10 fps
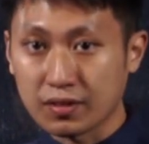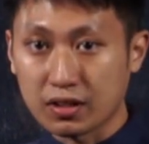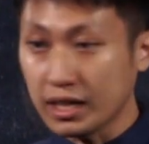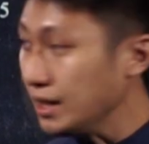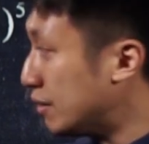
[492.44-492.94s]

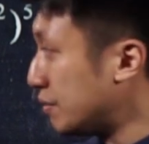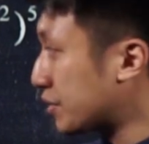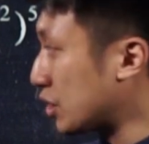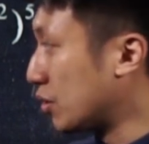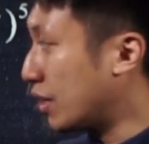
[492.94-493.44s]
Okay?
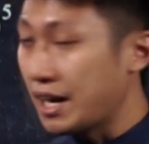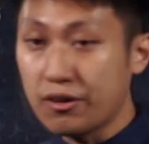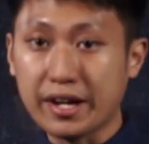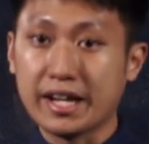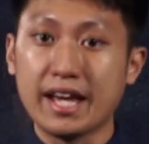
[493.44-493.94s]
So I
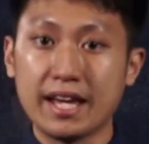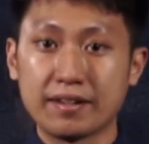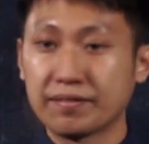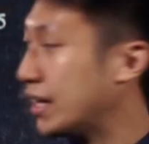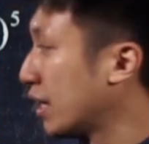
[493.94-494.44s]
look at
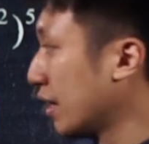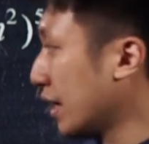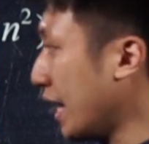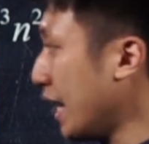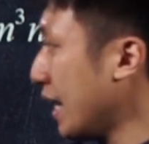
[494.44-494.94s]
a.
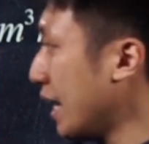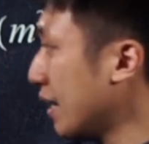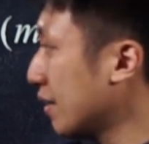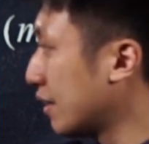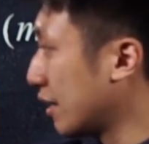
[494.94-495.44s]
A,
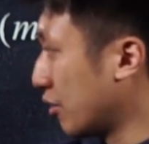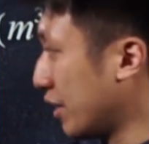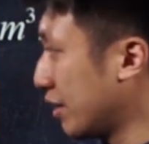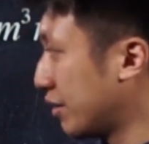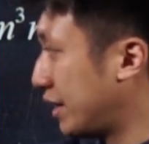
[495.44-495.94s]
there's
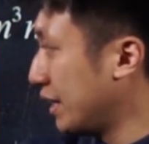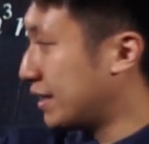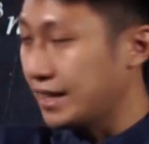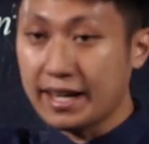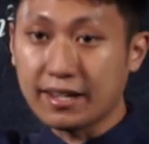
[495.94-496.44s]
only
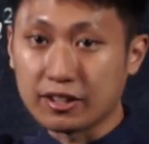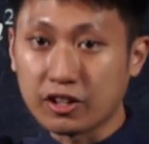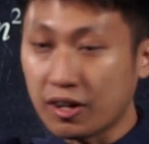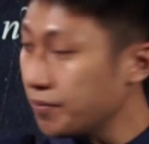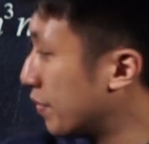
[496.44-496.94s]
this a on
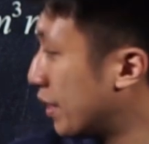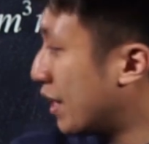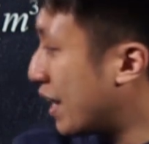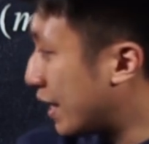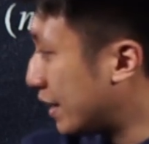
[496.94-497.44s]
top
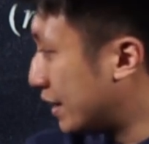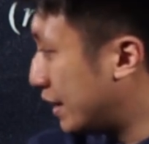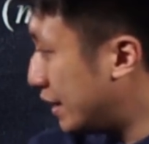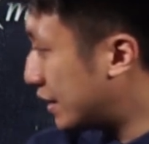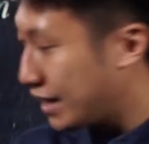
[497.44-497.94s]
and
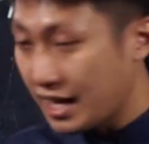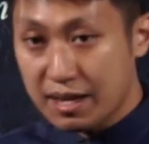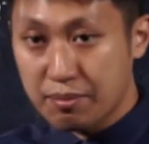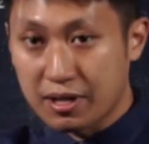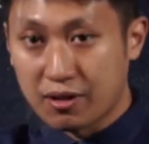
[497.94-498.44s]
this
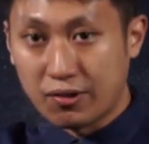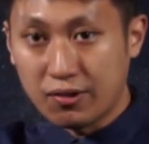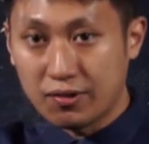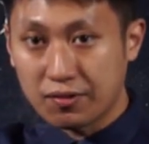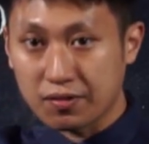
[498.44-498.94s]
a
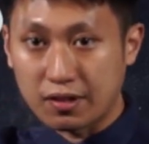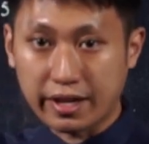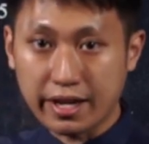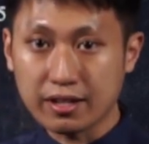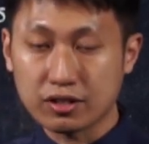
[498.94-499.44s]
below.
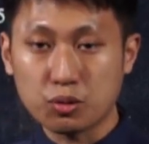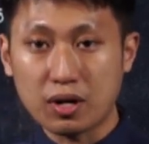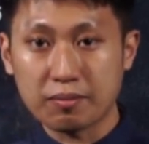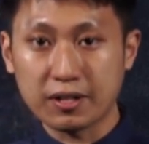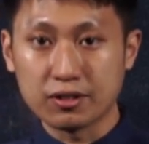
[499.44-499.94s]
Okay? So what
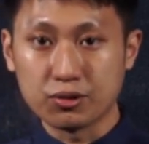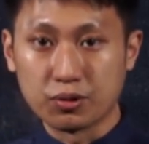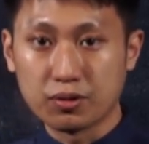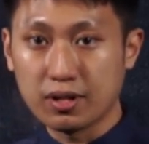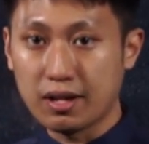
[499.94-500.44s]
I'm going to
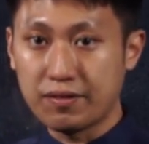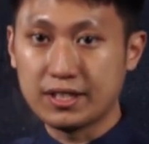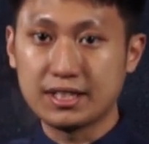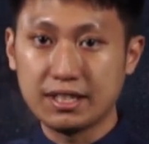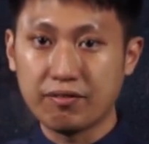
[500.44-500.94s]
do, if
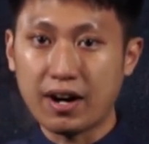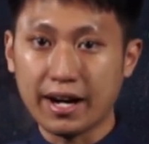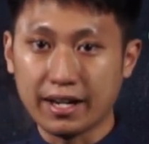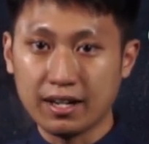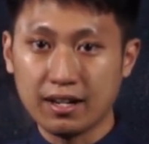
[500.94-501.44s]
it's
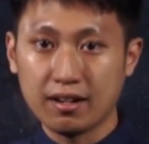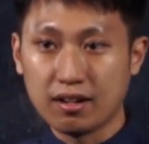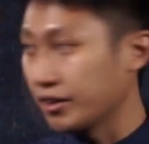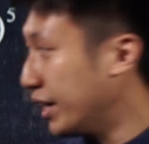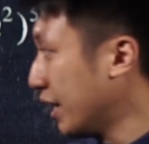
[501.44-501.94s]
divide,
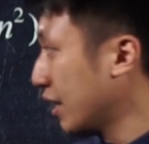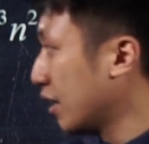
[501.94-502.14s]
okay?